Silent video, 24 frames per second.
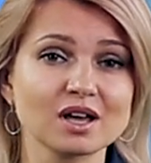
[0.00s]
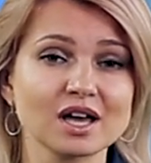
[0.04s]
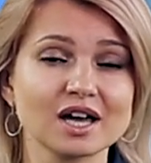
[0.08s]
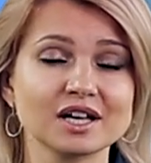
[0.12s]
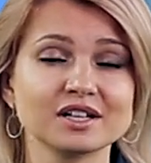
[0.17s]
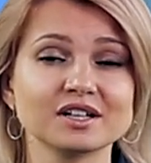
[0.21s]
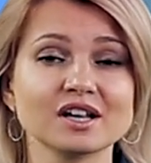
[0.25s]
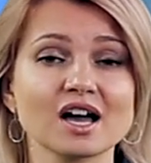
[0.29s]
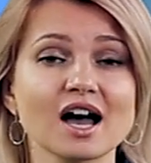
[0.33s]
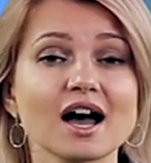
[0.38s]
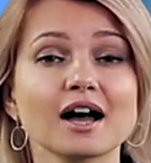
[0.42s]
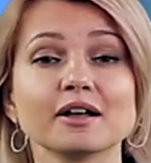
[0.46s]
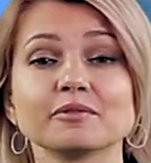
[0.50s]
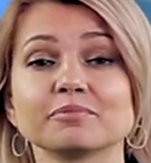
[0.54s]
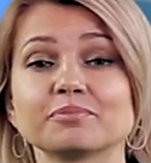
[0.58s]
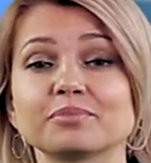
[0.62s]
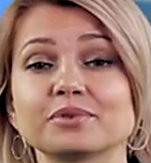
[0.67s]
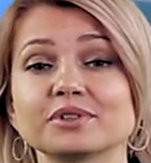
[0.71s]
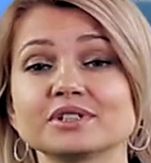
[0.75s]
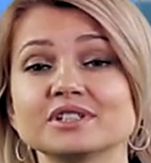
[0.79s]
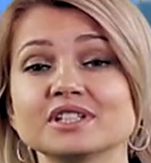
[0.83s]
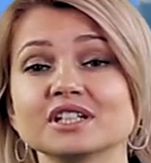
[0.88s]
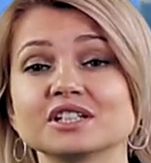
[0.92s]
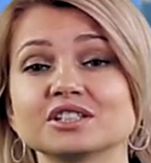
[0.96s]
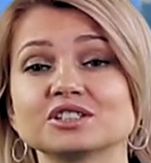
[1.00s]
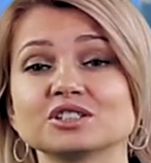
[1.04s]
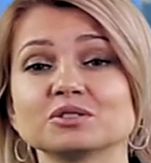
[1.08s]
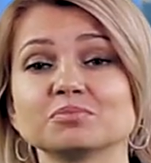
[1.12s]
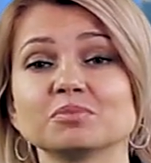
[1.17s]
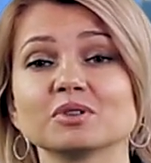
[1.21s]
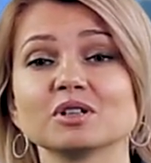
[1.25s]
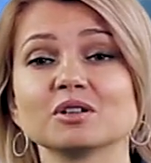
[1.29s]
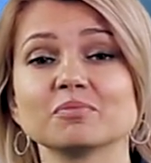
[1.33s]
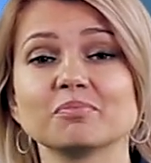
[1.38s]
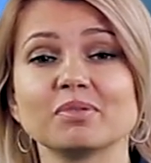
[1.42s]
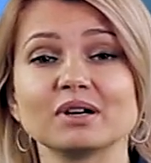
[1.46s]
An
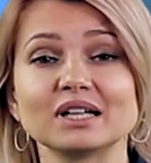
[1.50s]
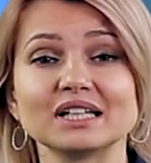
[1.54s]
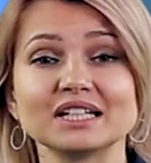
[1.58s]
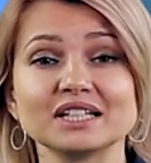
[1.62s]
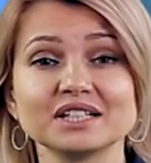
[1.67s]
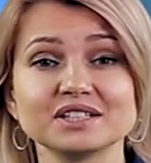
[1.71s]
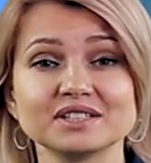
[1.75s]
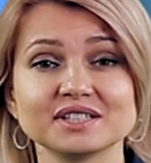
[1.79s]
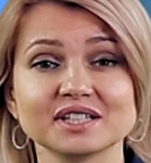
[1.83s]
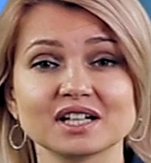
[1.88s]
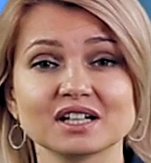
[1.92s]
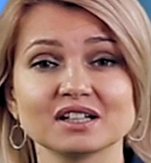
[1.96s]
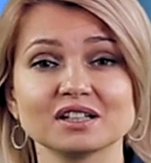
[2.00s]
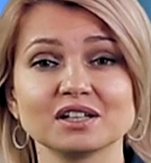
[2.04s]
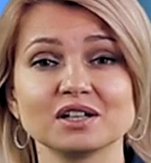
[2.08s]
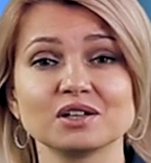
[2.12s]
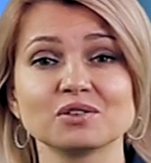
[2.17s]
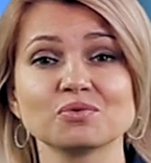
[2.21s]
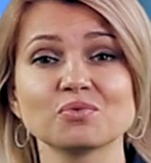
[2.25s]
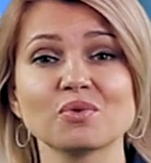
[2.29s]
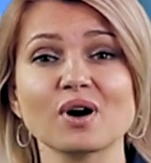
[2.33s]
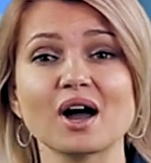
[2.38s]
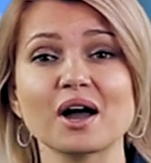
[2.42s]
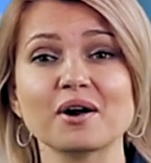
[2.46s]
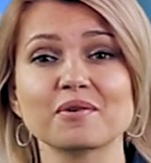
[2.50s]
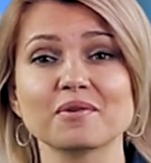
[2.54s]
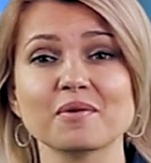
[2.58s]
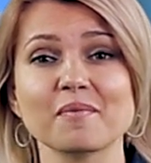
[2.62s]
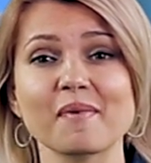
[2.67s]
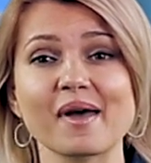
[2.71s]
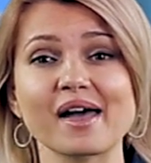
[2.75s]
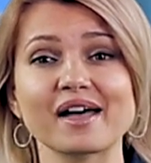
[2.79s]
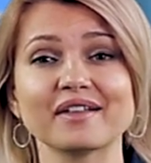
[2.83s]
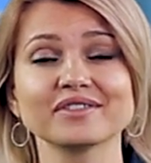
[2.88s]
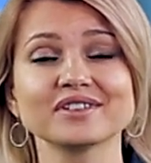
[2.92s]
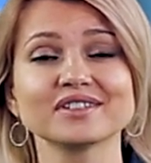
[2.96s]
unpredictable political
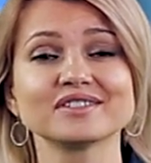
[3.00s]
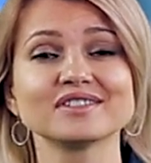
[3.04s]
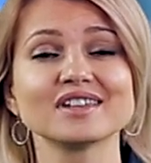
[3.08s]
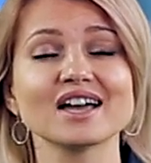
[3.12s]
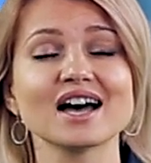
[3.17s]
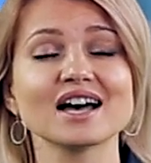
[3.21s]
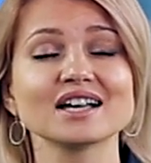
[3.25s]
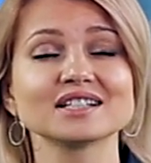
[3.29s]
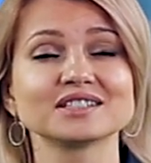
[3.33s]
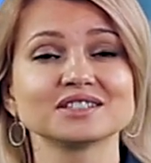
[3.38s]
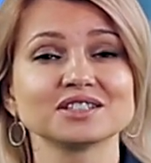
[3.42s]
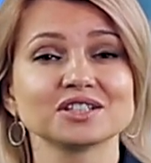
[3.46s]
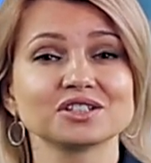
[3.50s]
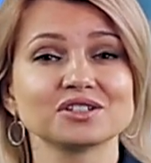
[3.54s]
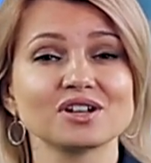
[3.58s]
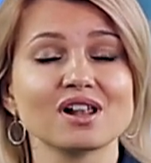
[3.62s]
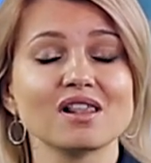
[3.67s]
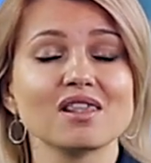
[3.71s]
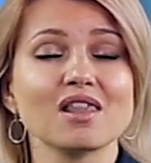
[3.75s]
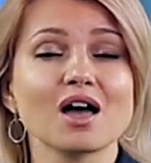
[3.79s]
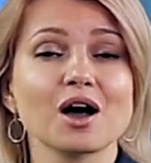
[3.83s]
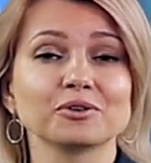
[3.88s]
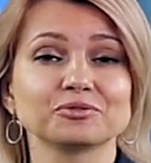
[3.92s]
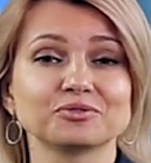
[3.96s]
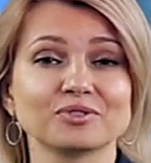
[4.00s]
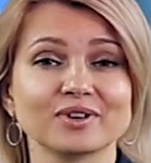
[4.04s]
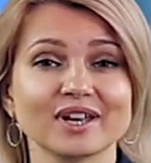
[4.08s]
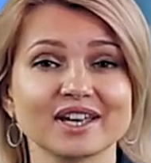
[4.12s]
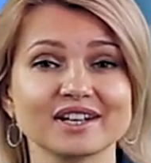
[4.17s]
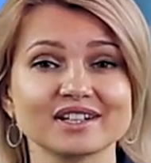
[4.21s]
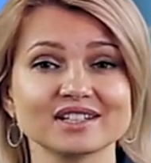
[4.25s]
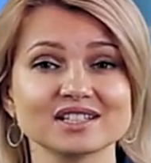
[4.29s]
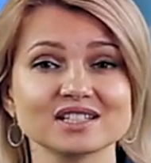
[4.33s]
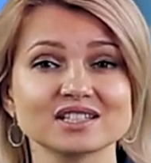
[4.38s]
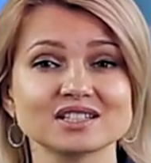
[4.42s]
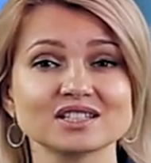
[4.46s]
environment does not allow
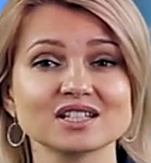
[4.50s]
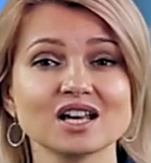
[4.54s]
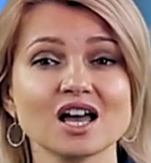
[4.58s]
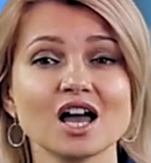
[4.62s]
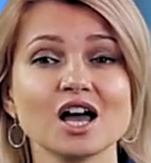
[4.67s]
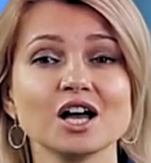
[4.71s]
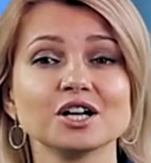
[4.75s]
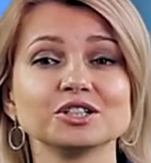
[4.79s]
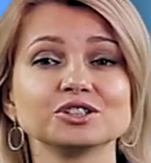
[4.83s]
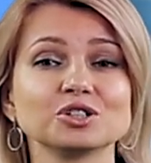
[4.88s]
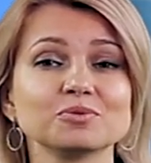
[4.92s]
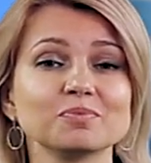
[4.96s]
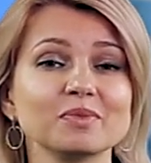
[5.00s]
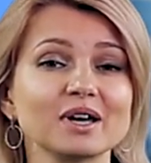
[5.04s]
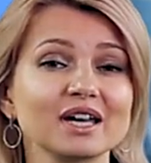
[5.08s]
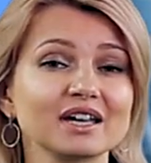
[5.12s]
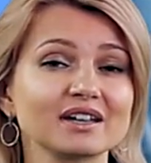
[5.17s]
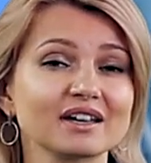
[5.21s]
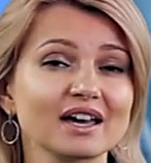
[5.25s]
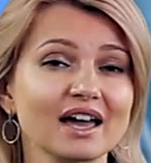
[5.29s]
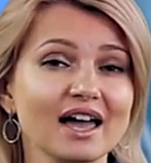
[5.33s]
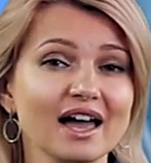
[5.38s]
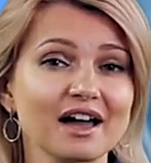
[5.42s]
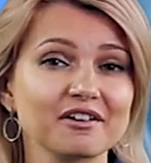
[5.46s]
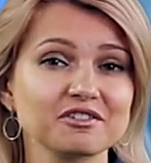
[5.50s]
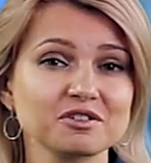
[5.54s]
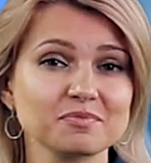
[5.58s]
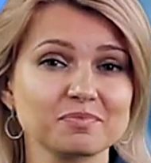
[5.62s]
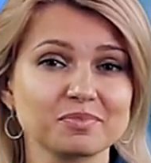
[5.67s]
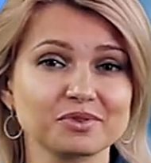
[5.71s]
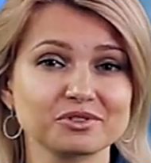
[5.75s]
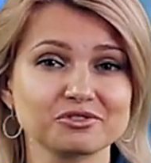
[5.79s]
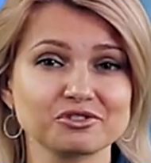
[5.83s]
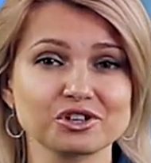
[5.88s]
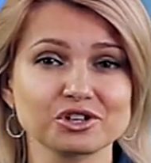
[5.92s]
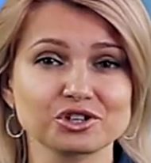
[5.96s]
traders to make any
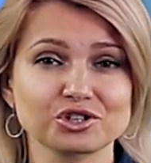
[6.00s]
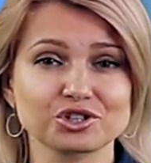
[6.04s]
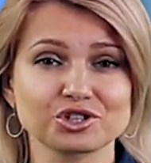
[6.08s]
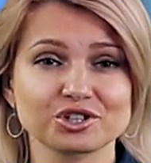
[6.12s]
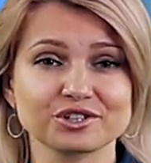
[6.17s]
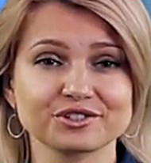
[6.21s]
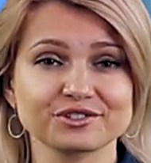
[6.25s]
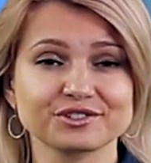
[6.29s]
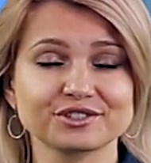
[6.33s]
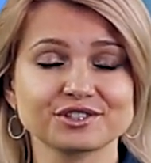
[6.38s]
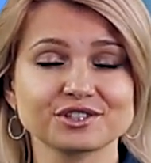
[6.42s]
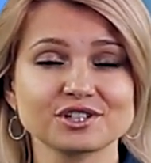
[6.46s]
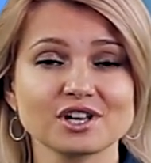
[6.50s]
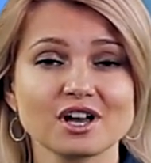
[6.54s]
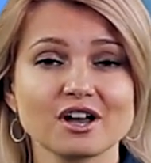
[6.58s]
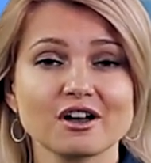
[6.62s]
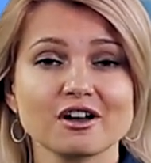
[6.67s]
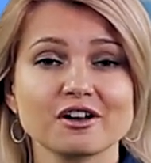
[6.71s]
predictions.